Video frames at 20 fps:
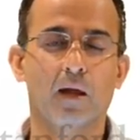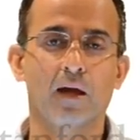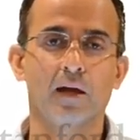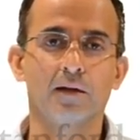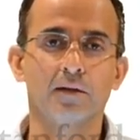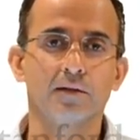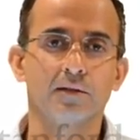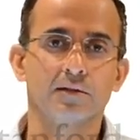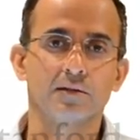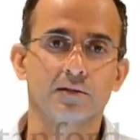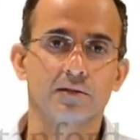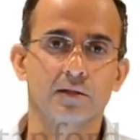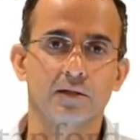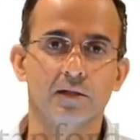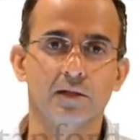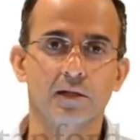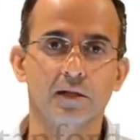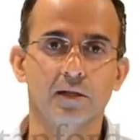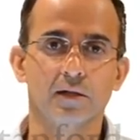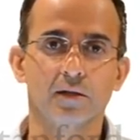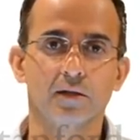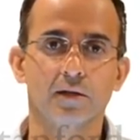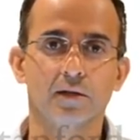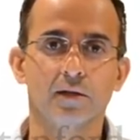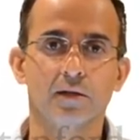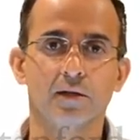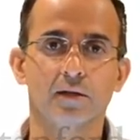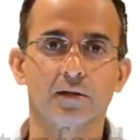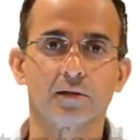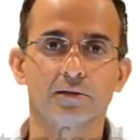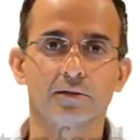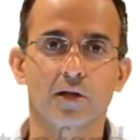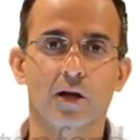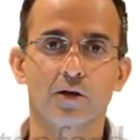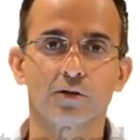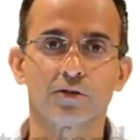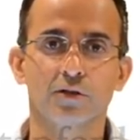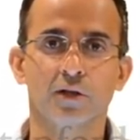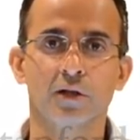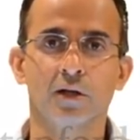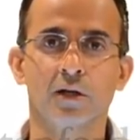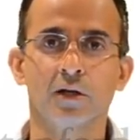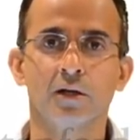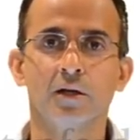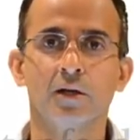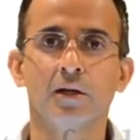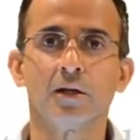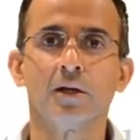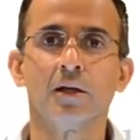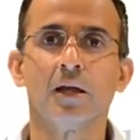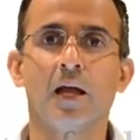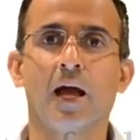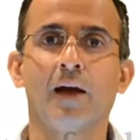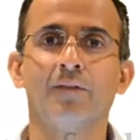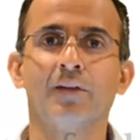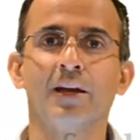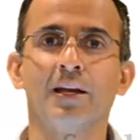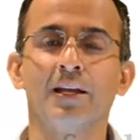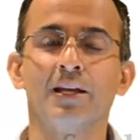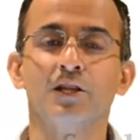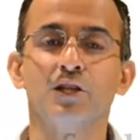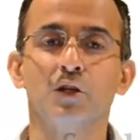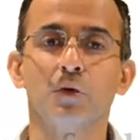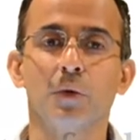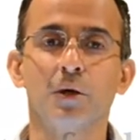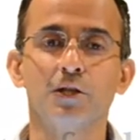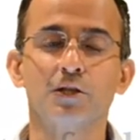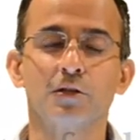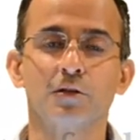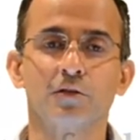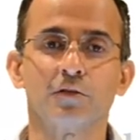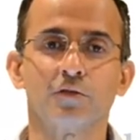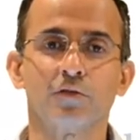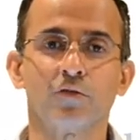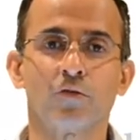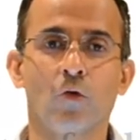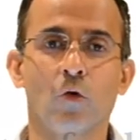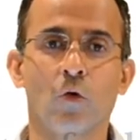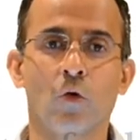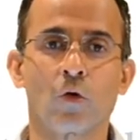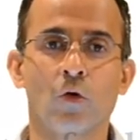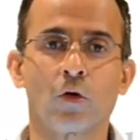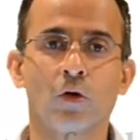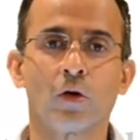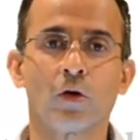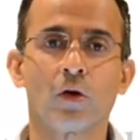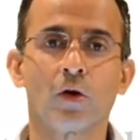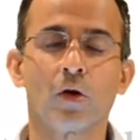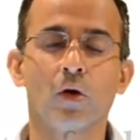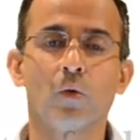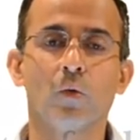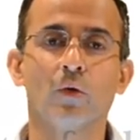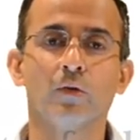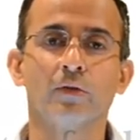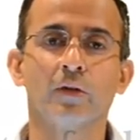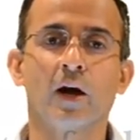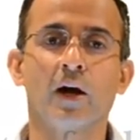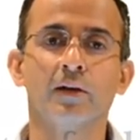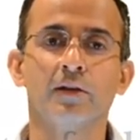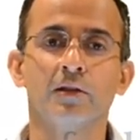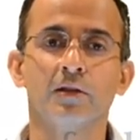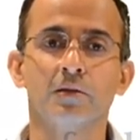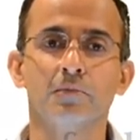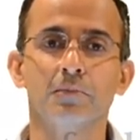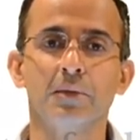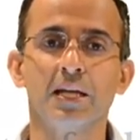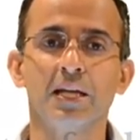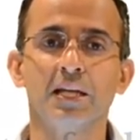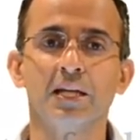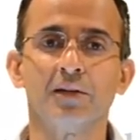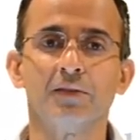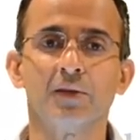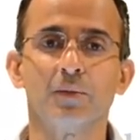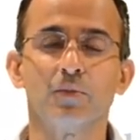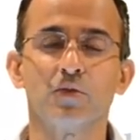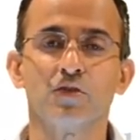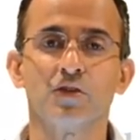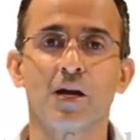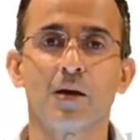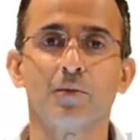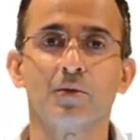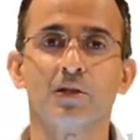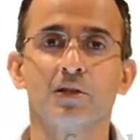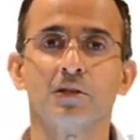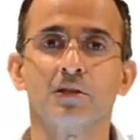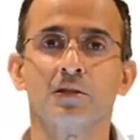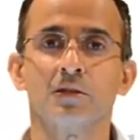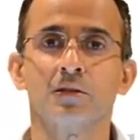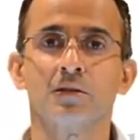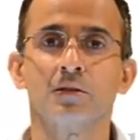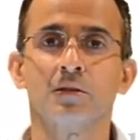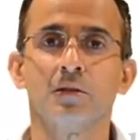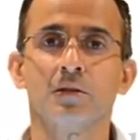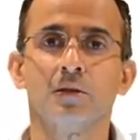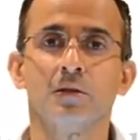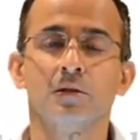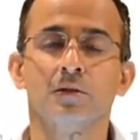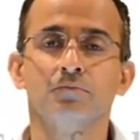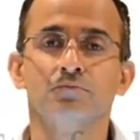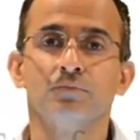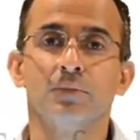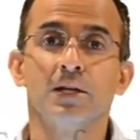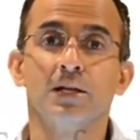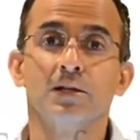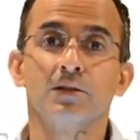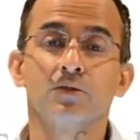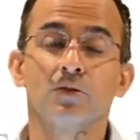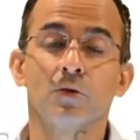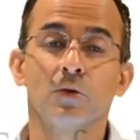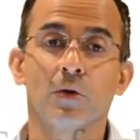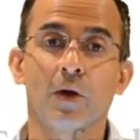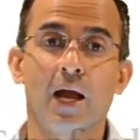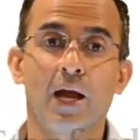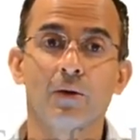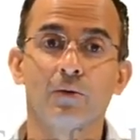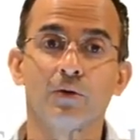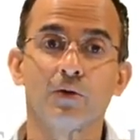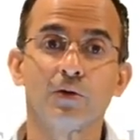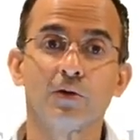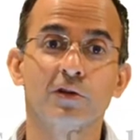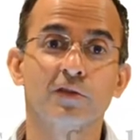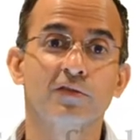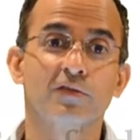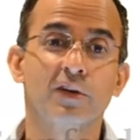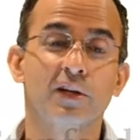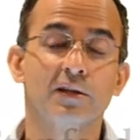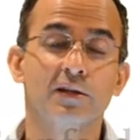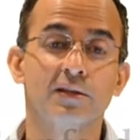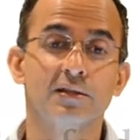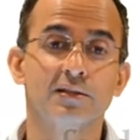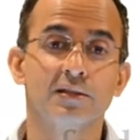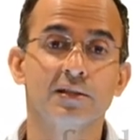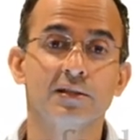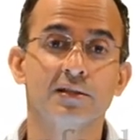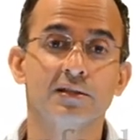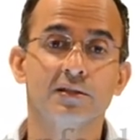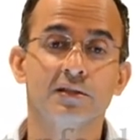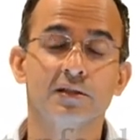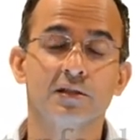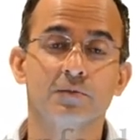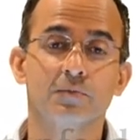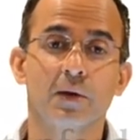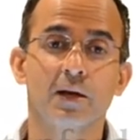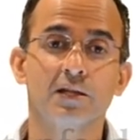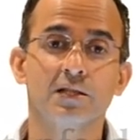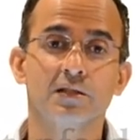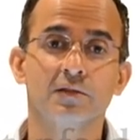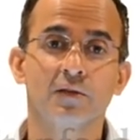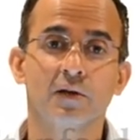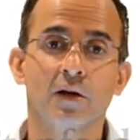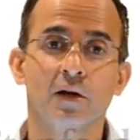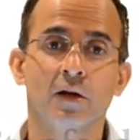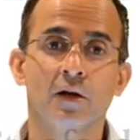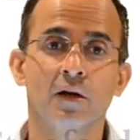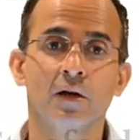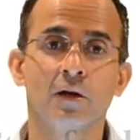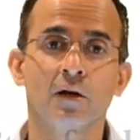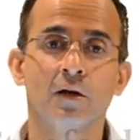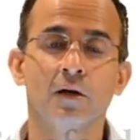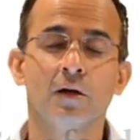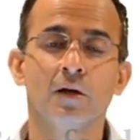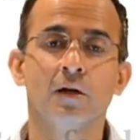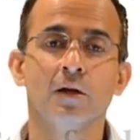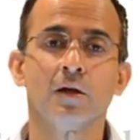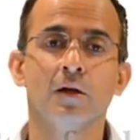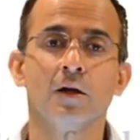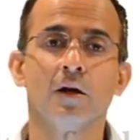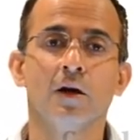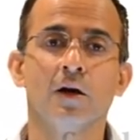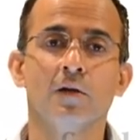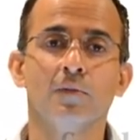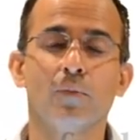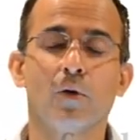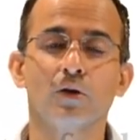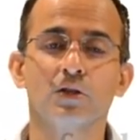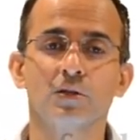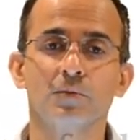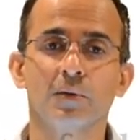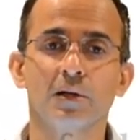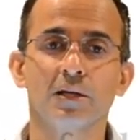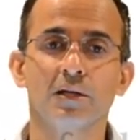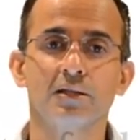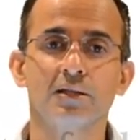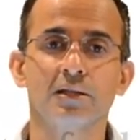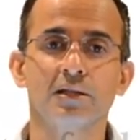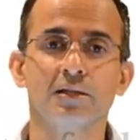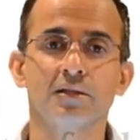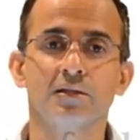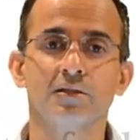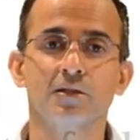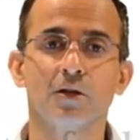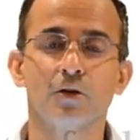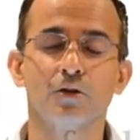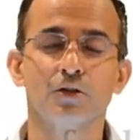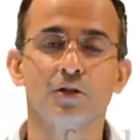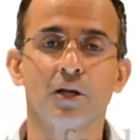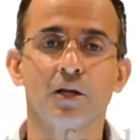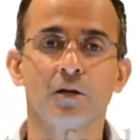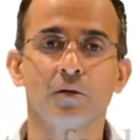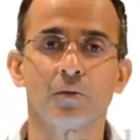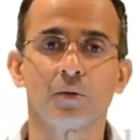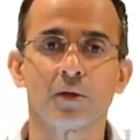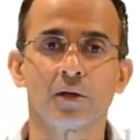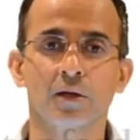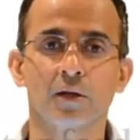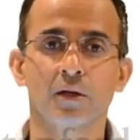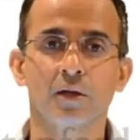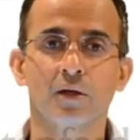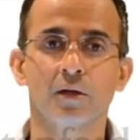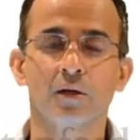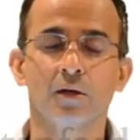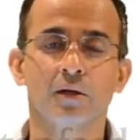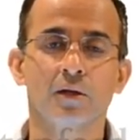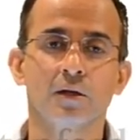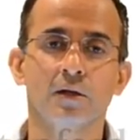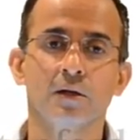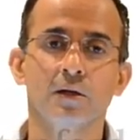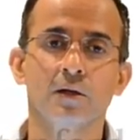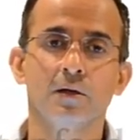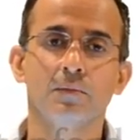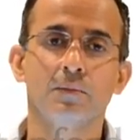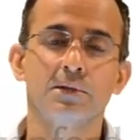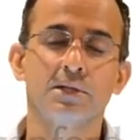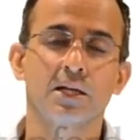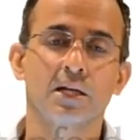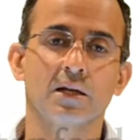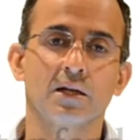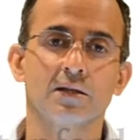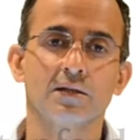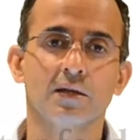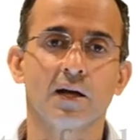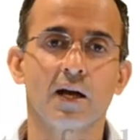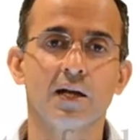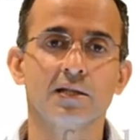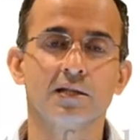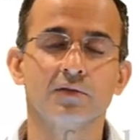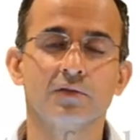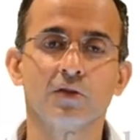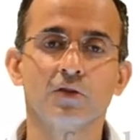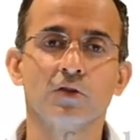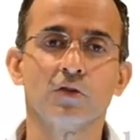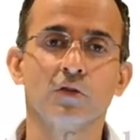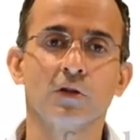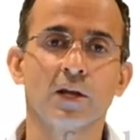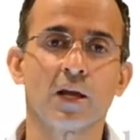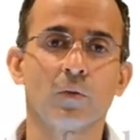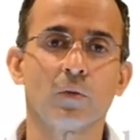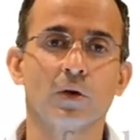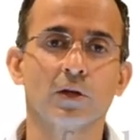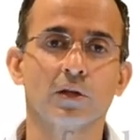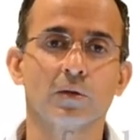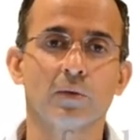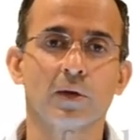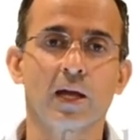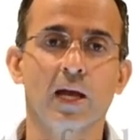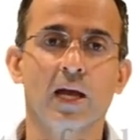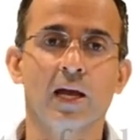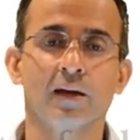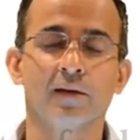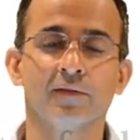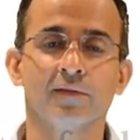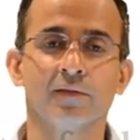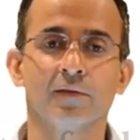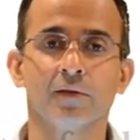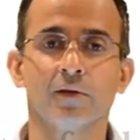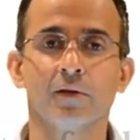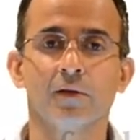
um, it's, uh, it's hard to have any intuition for what either the meaning of the parameters is or how good a fit this is in the space of our uh, possibilities associated with a particular size of the neural network that we have.